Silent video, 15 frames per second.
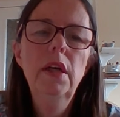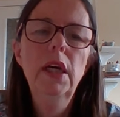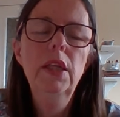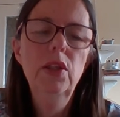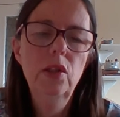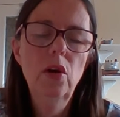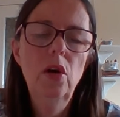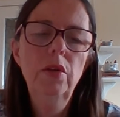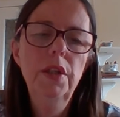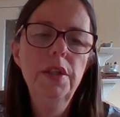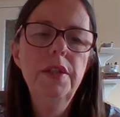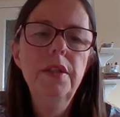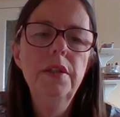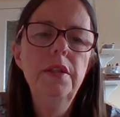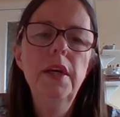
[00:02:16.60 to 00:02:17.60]
in
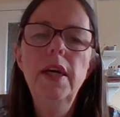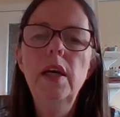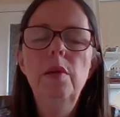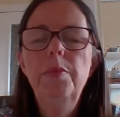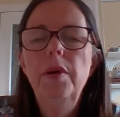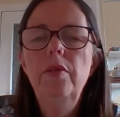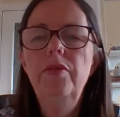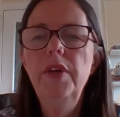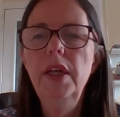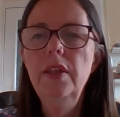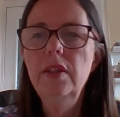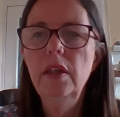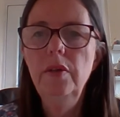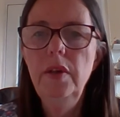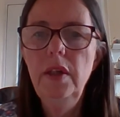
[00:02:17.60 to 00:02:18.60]
Scotland to help our
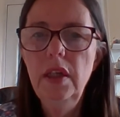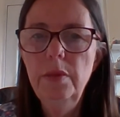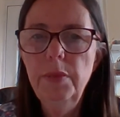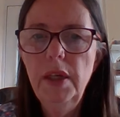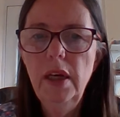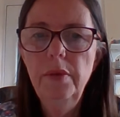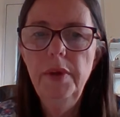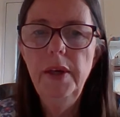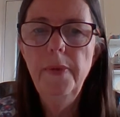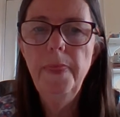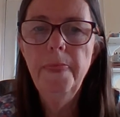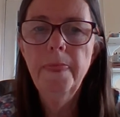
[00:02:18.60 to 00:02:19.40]
friends out here in Malawi?